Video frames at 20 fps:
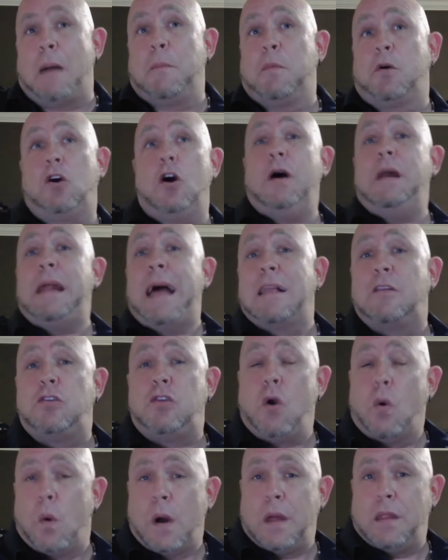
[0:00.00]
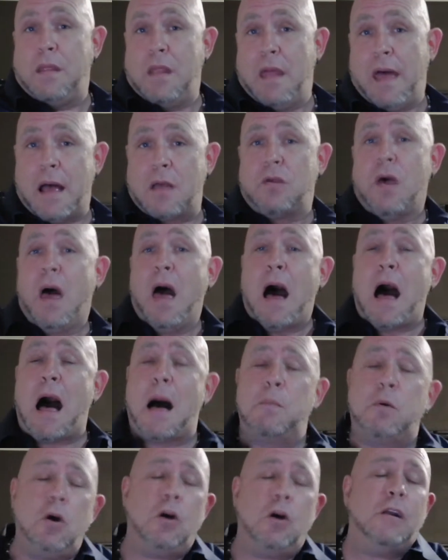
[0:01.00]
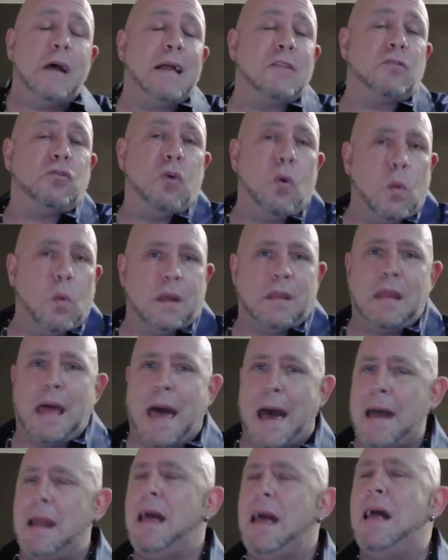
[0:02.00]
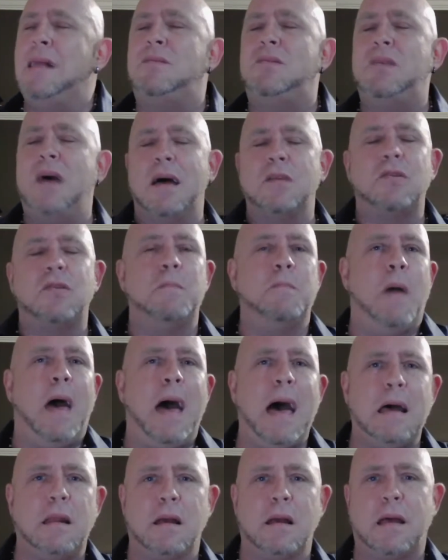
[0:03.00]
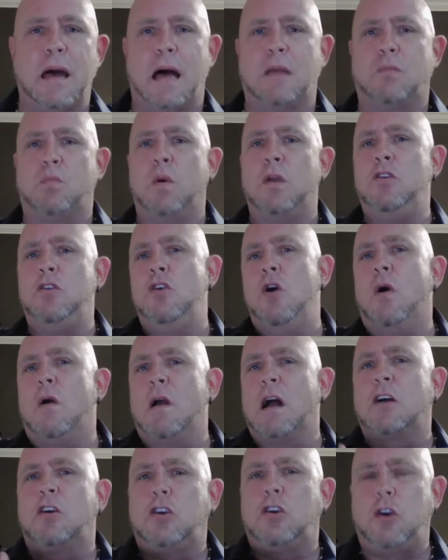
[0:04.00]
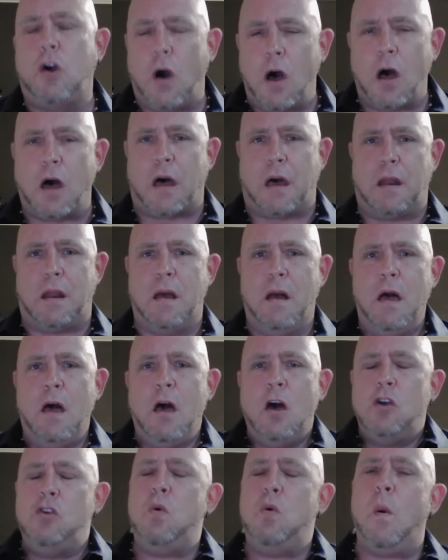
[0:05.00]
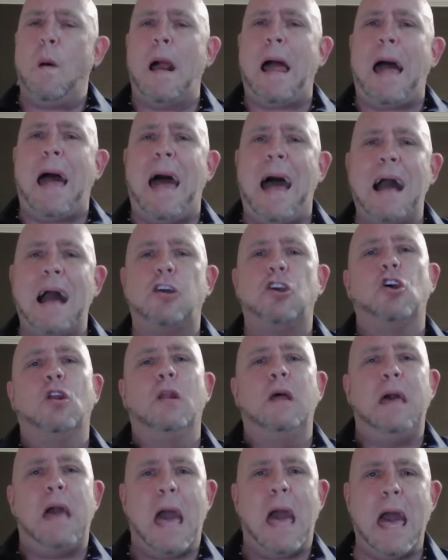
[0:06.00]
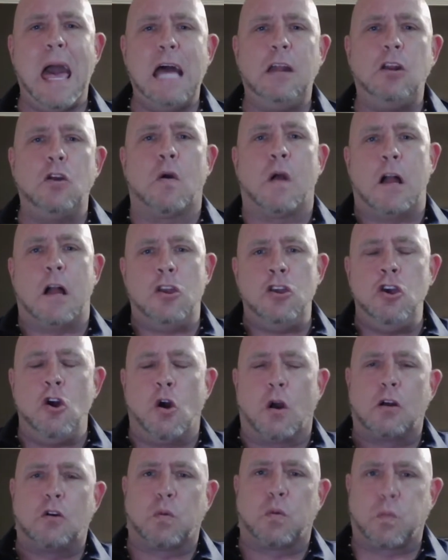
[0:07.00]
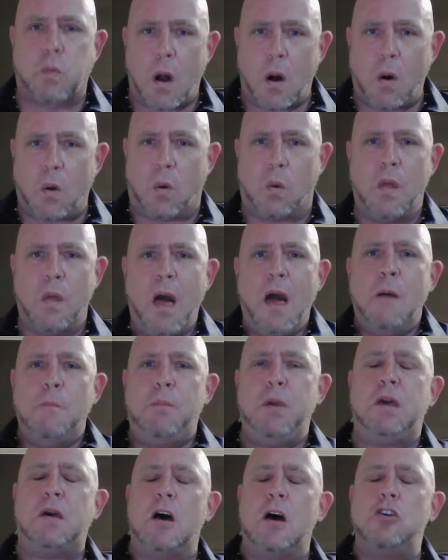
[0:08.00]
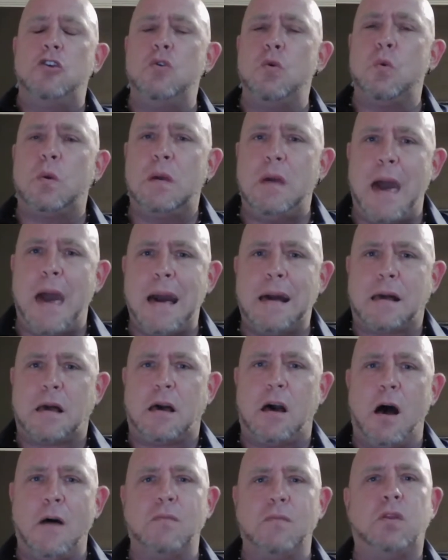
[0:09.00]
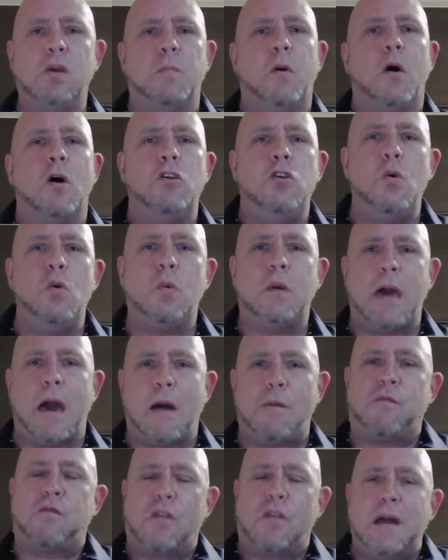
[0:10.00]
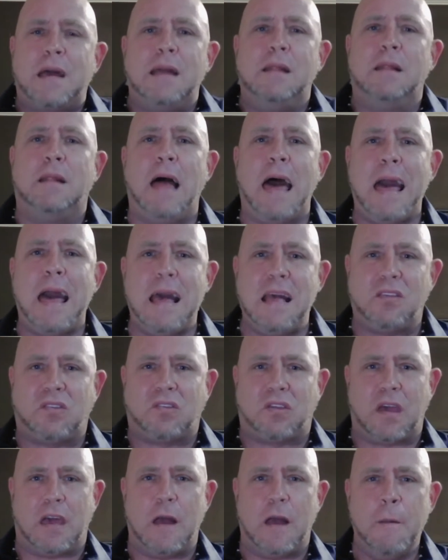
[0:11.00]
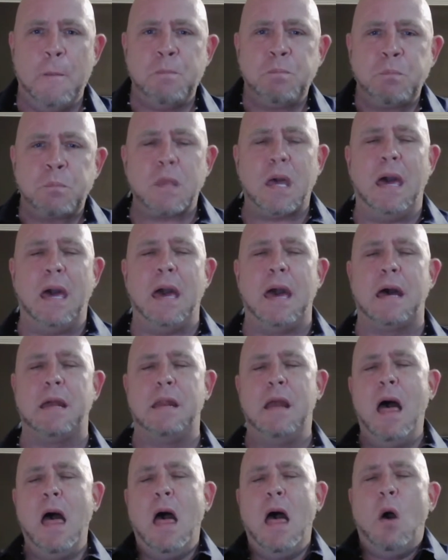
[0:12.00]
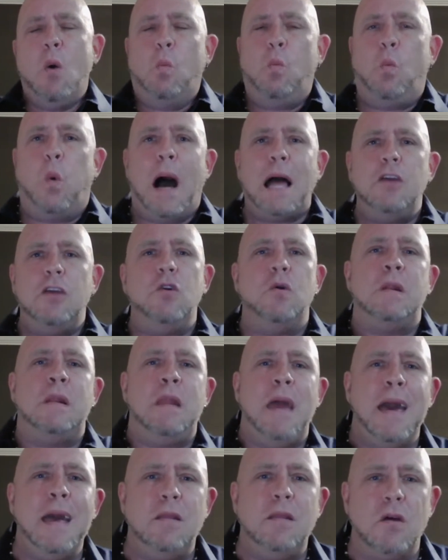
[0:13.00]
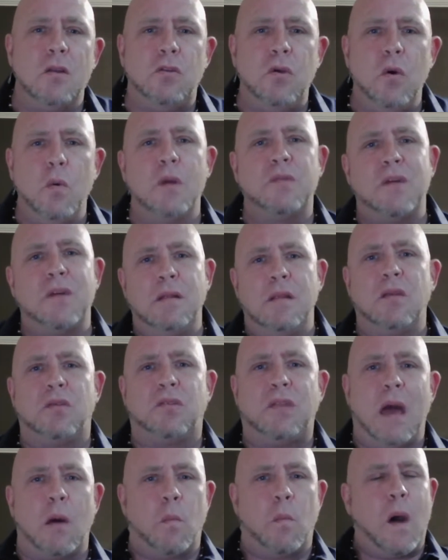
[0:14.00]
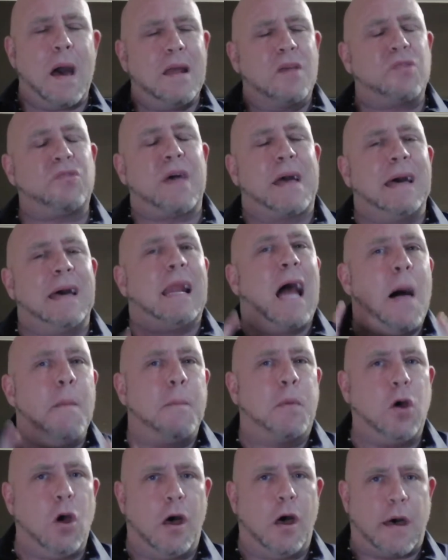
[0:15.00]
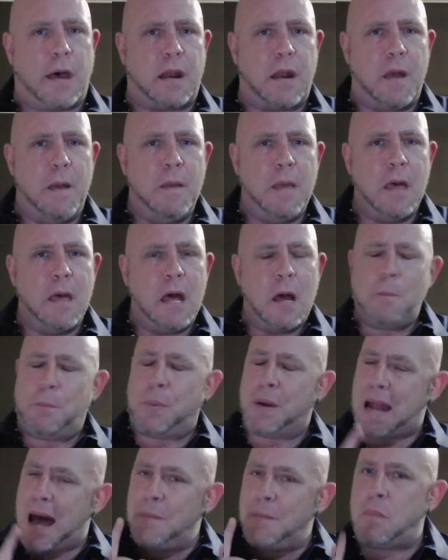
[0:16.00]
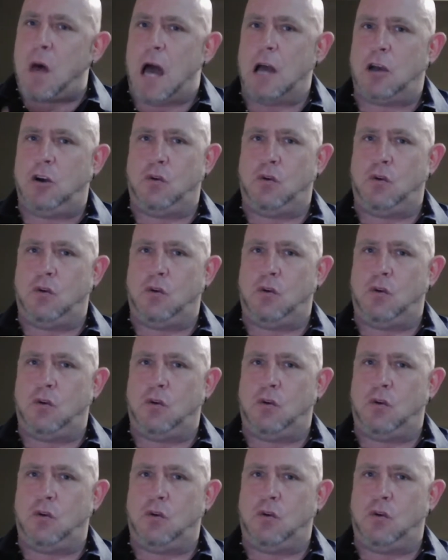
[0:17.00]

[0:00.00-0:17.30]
good at doing this. I'm good at doing that. It doesn't matter, guys. When you're good, you are actually hindering your growth because you get comfortable. You get freaking lazy. And what you need to do is understand, wait a second, I'm good, but I'm not